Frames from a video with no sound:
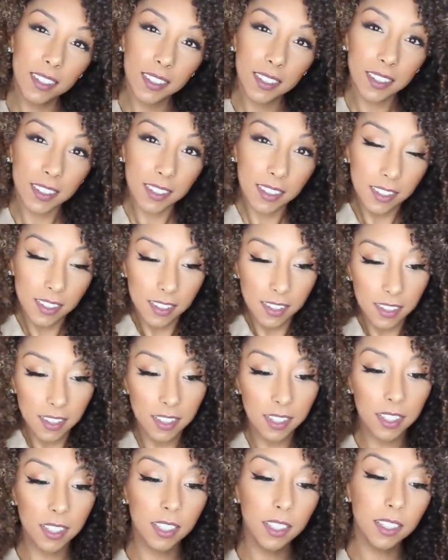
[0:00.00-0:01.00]
look, the
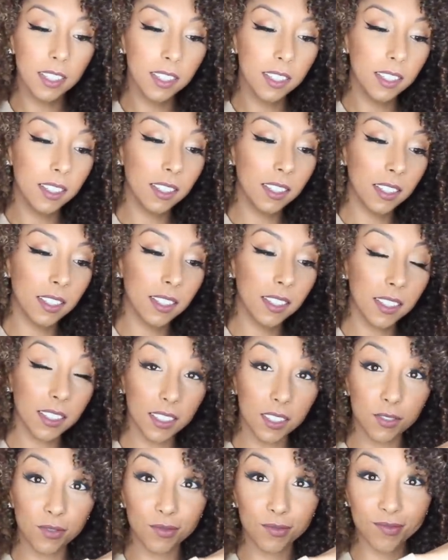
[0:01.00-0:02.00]
sleeves are actually
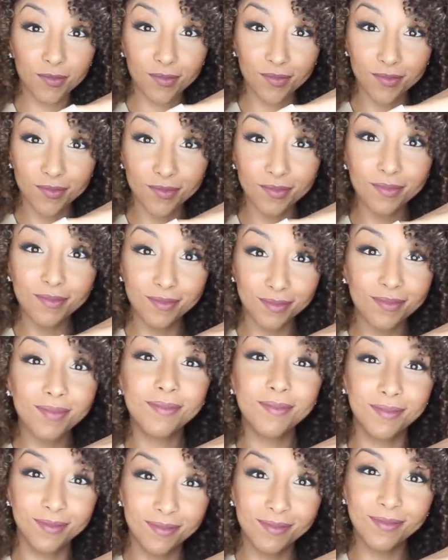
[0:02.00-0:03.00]
long enough for me and my
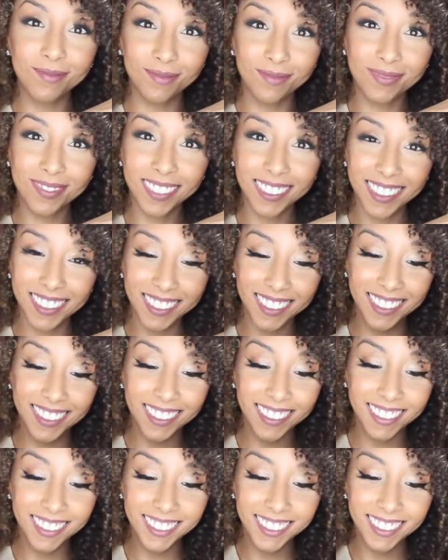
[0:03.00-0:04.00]
extremely long
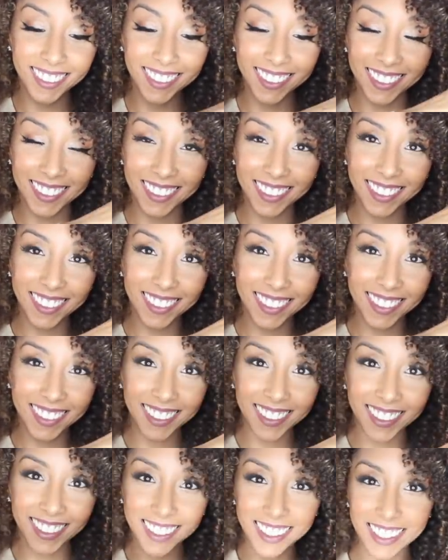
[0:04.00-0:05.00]
arms. We're gonna
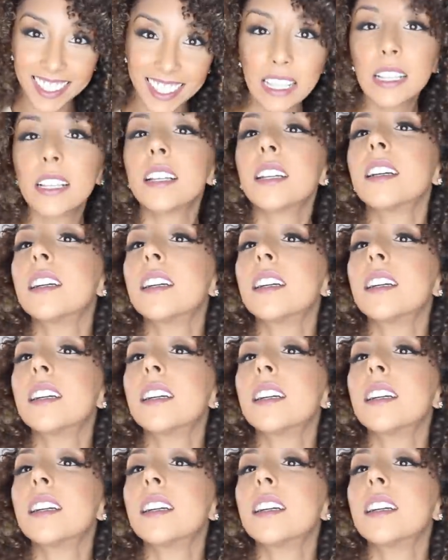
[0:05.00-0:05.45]
have to